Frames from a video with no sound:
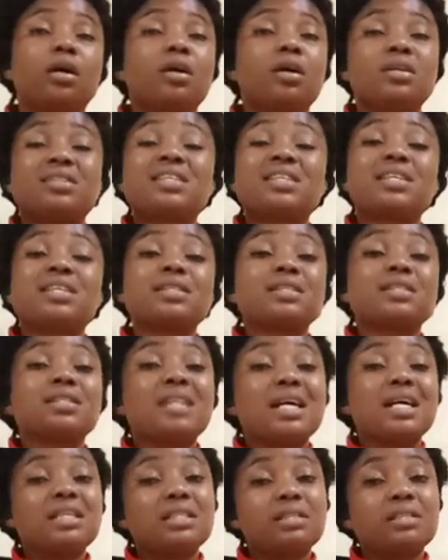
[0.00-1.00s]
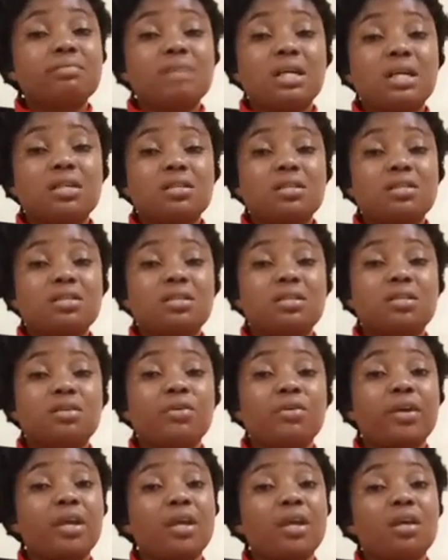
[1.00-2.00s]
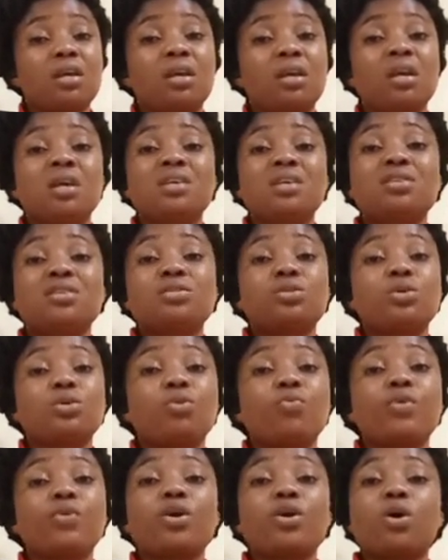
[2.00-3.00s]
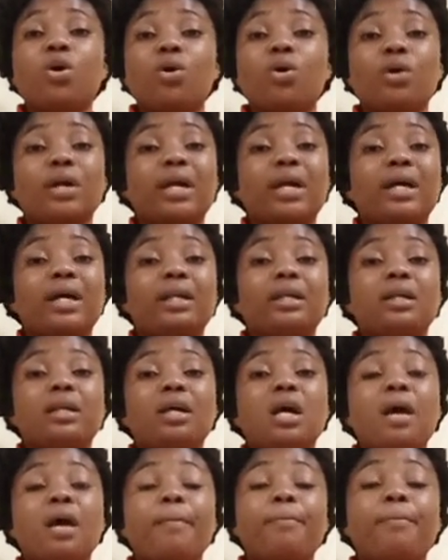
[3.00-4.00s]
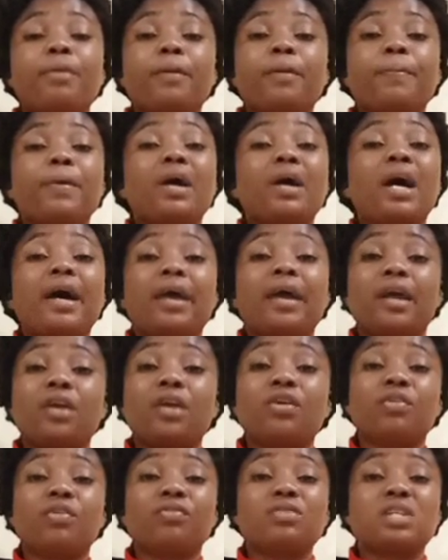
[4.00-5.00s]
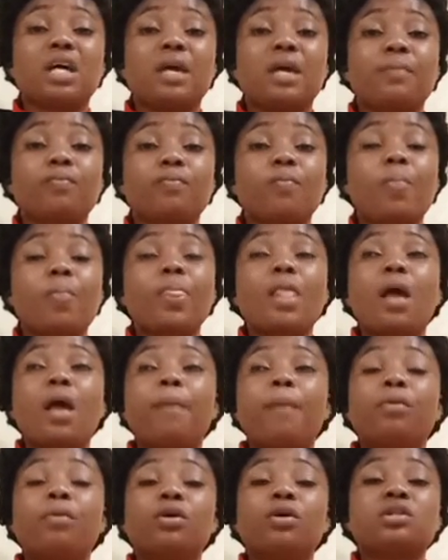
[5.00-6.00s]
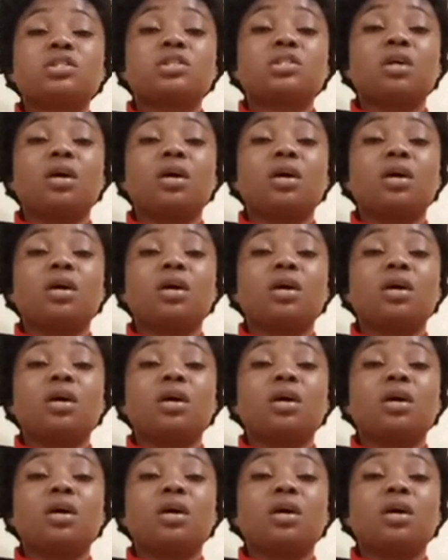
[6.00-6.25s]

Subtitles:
since last month. Okay, so we all can prepare ahead of time. But